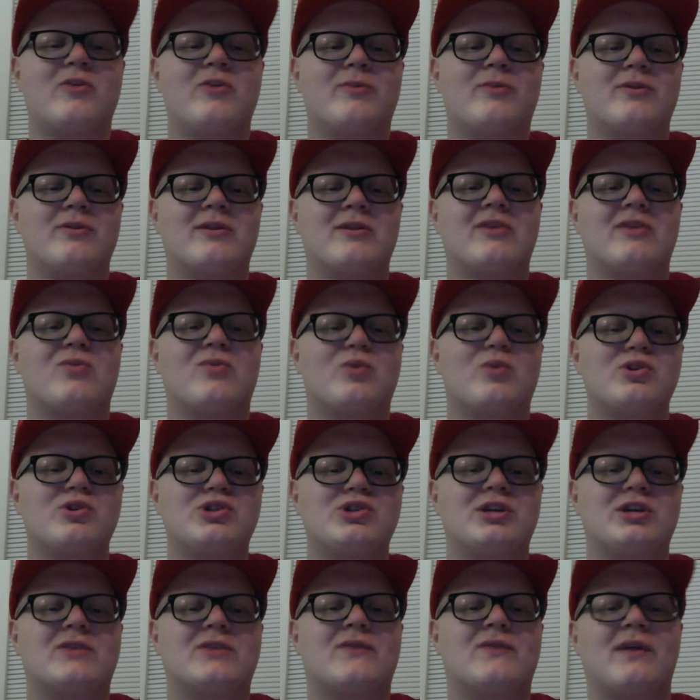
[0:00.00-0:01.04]
but this one
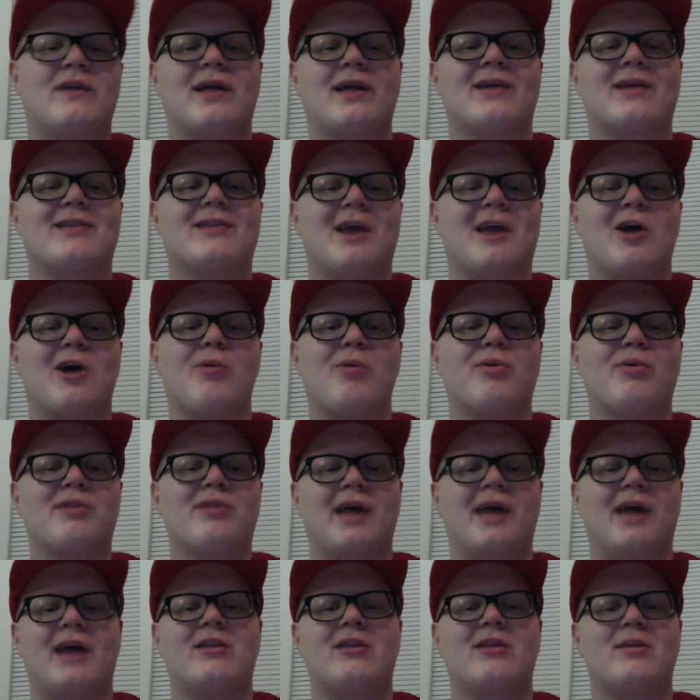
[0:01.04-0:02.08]
just felt like a terrible
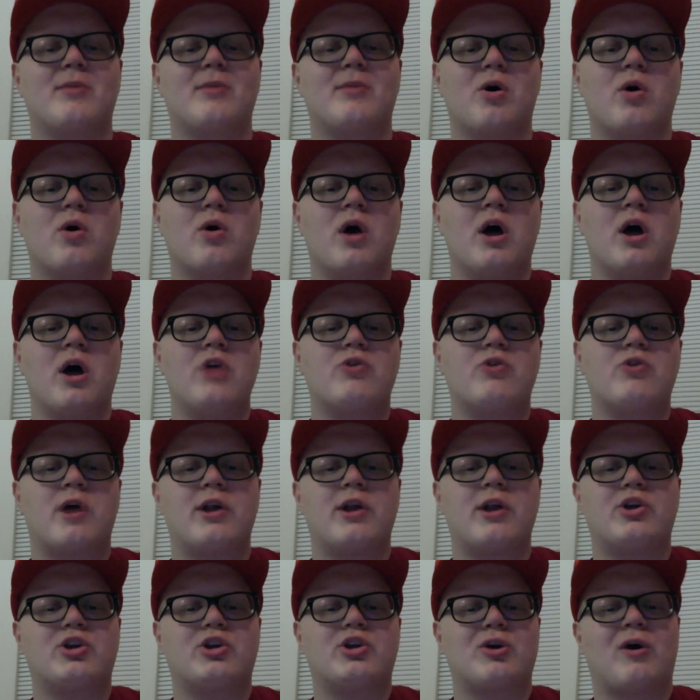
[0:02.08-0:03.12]
tech demo trying
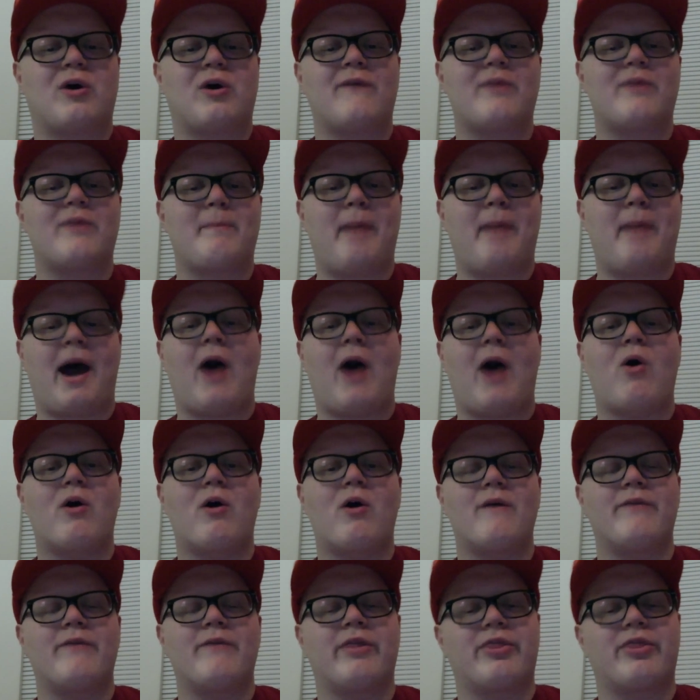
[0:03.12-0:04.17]
to show off the power
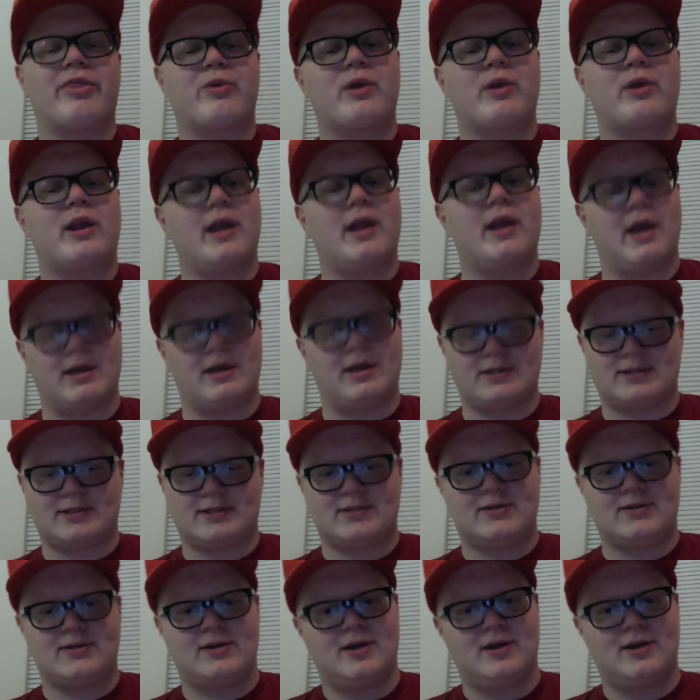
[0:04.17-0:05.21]
of the 3DS.
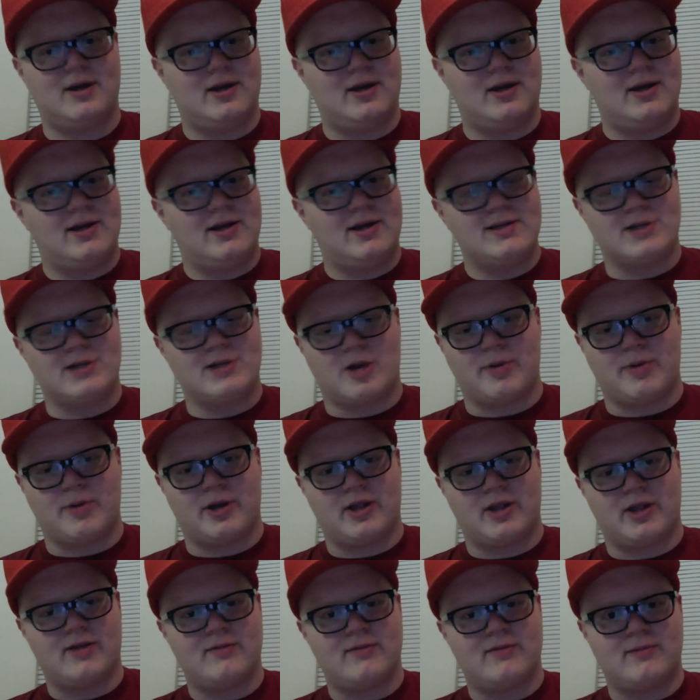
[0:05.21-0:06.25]
Sorry,
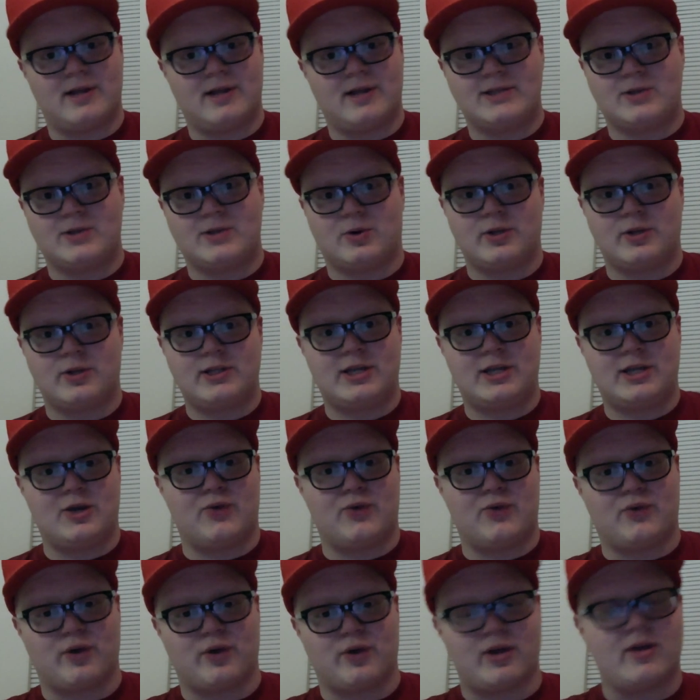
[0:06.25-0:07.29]
buddy. That's old Nintendo
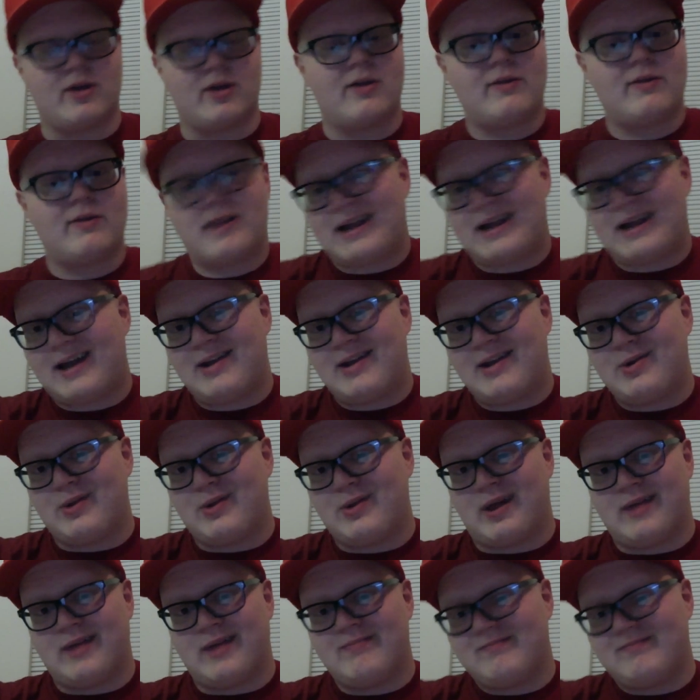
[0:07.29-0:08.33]
for you. They kind of do
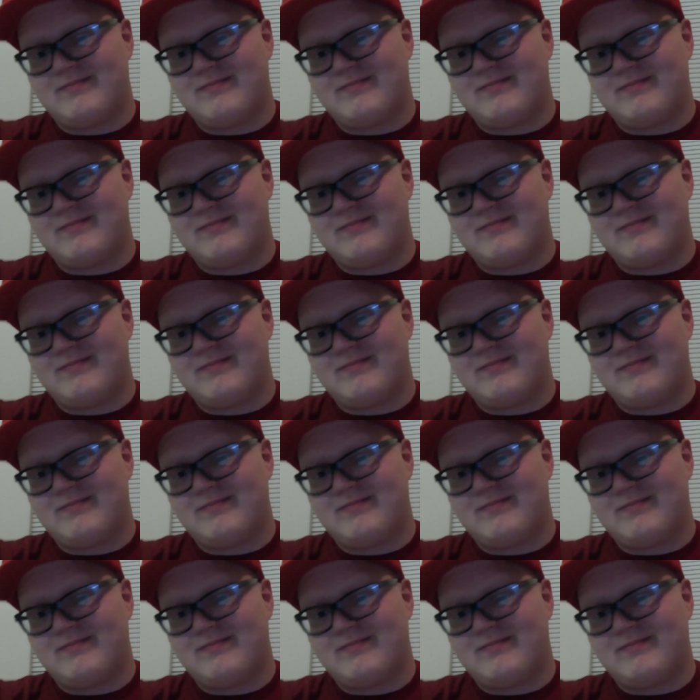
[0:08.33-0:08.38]
that.